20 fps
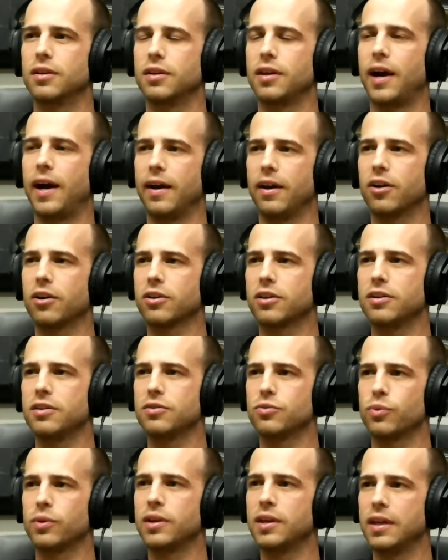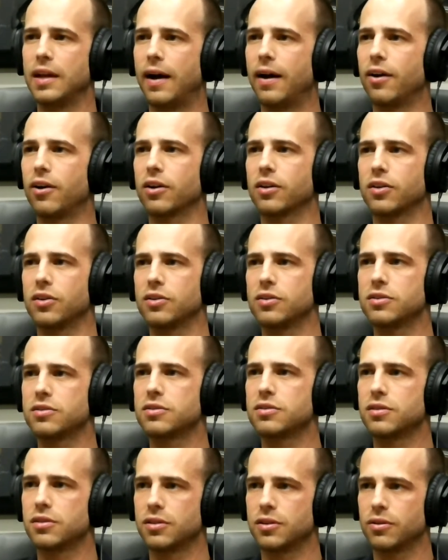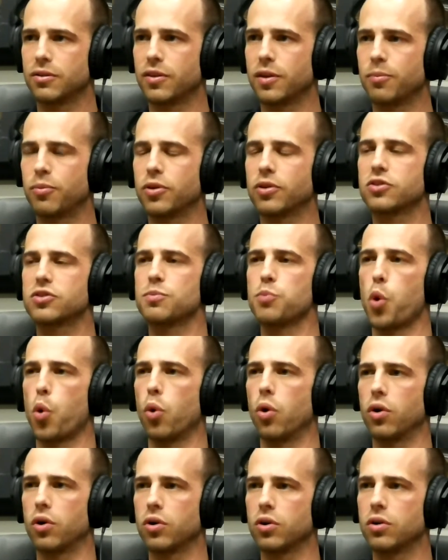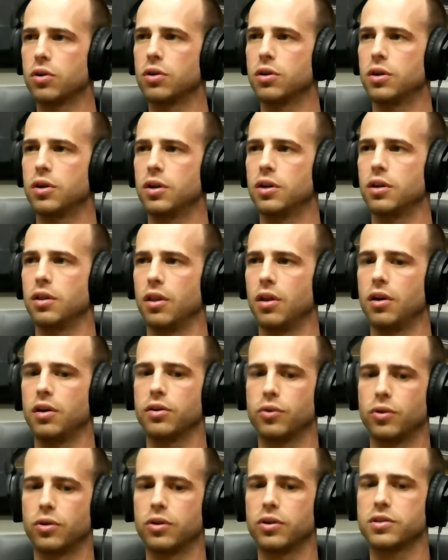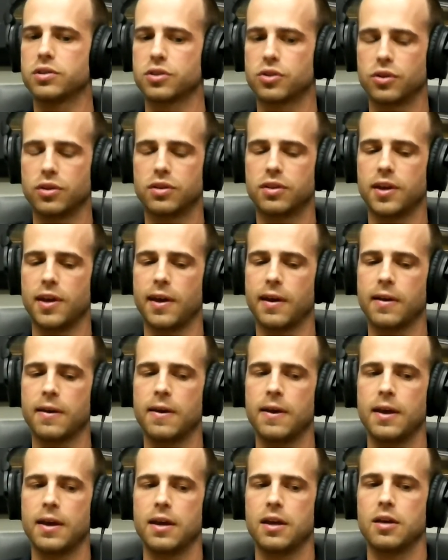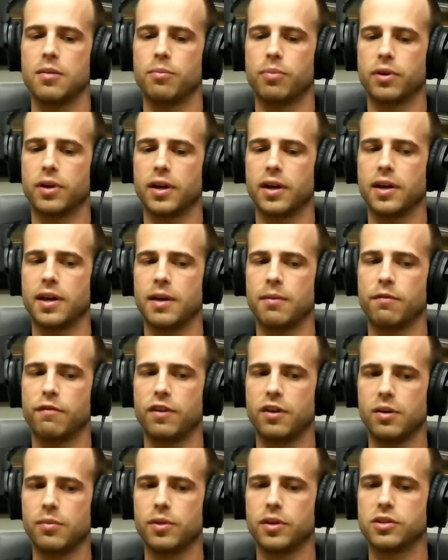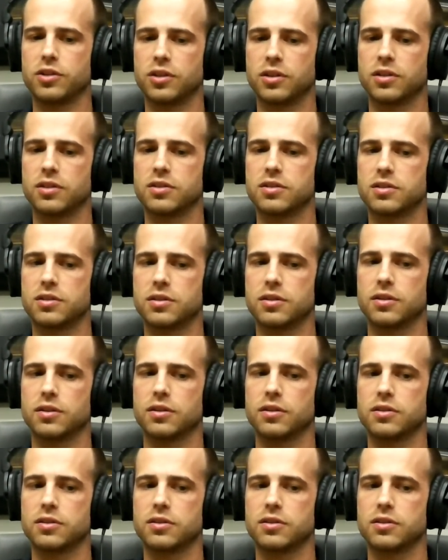Hierarchies, we need hierarchies. They bring some order, law and order. It's a good thing, but I am very much against